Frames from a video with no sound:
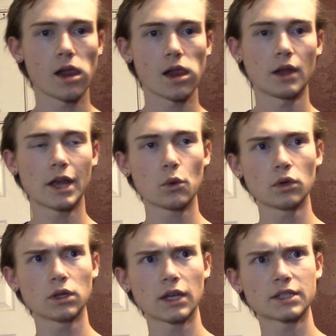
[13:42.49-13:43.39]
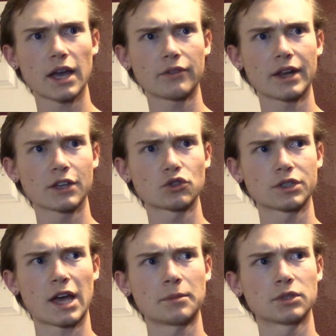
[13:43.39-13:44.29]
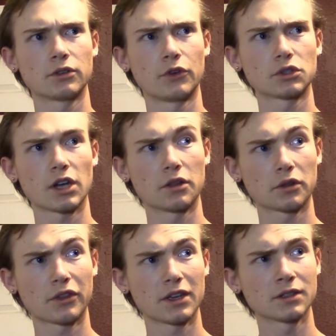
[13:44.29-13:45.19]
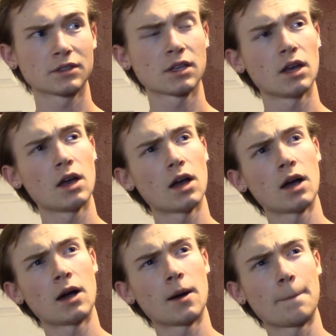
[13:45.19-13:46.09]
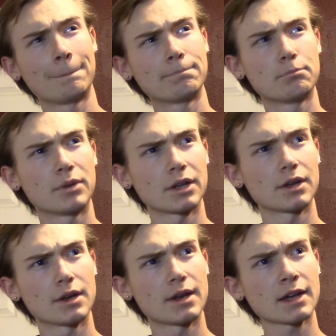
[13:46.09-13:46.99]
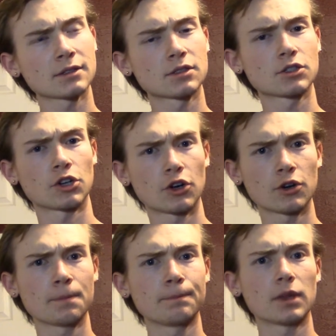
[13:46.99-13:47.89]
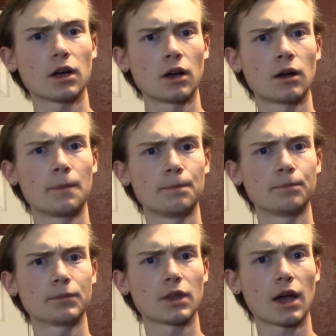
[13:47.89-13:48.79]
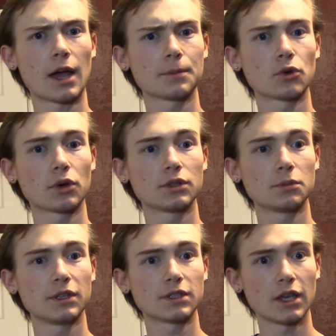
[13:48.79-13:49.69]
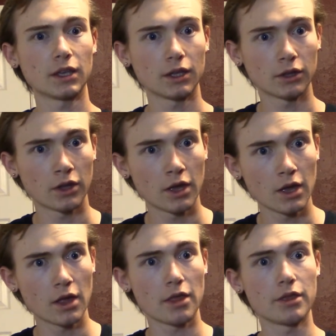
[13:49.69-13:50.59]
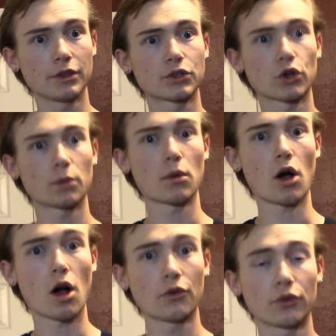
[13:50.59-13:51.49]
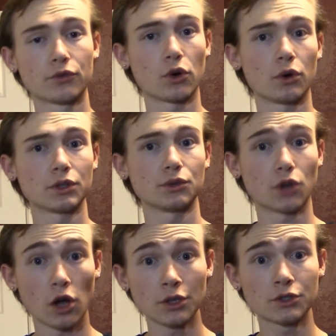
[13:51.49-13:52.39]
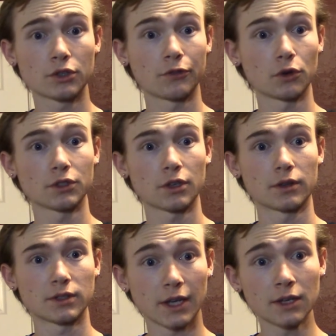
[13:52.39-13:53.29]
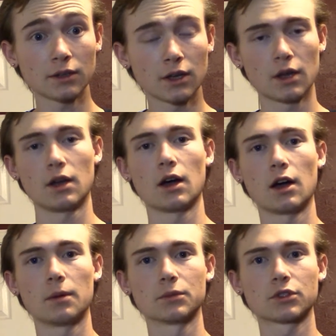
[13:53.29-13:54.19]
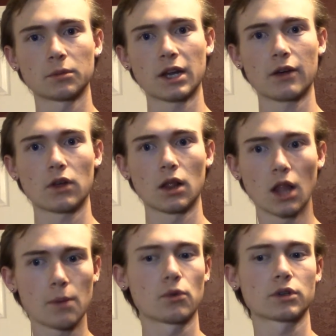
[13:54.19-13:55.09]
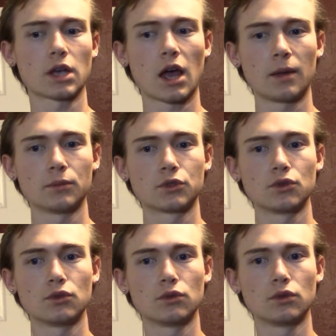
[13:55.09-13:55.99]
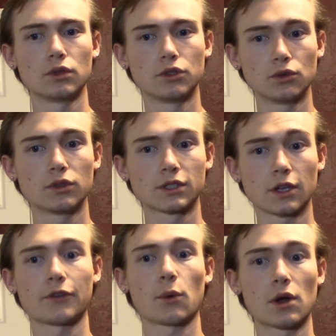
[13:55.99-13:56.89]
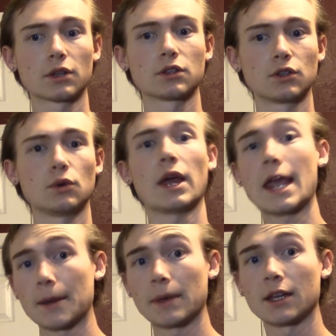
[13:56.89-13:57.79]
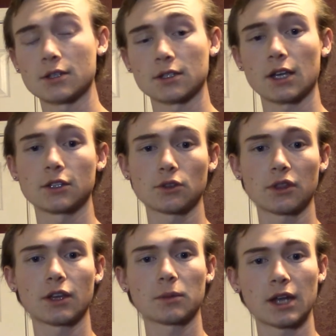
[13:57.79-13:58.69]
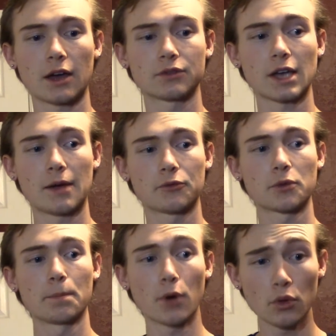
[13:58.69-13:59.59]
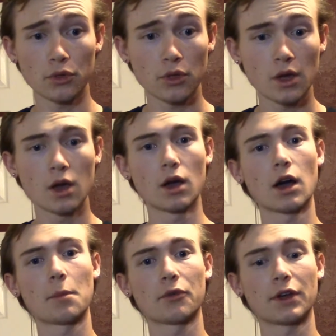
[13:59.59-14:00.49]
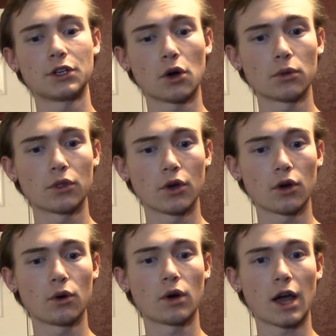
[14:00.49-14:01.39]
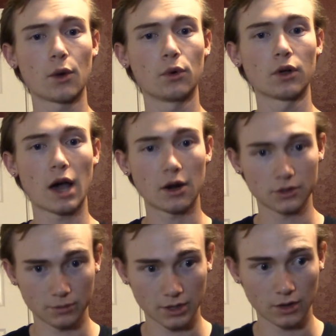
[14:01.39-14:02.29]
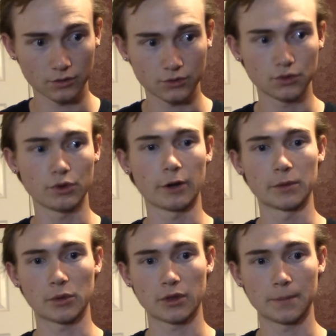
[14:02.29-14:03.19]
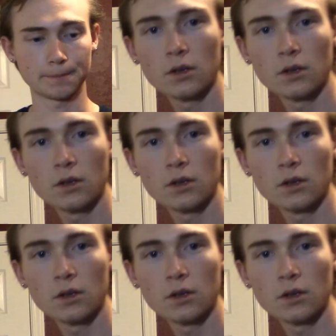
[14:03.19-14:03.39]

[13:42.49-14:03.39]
And I would like to have that extra time to devote to other things. But next term, I'm going to be taking the term off of going to college to focus on the site. So I'm going to have a lot more time to do the stuff I wanted to do and manage the site. So I think I'm going to have time for both. If I don't, though, I will hire somebody else to help me with it.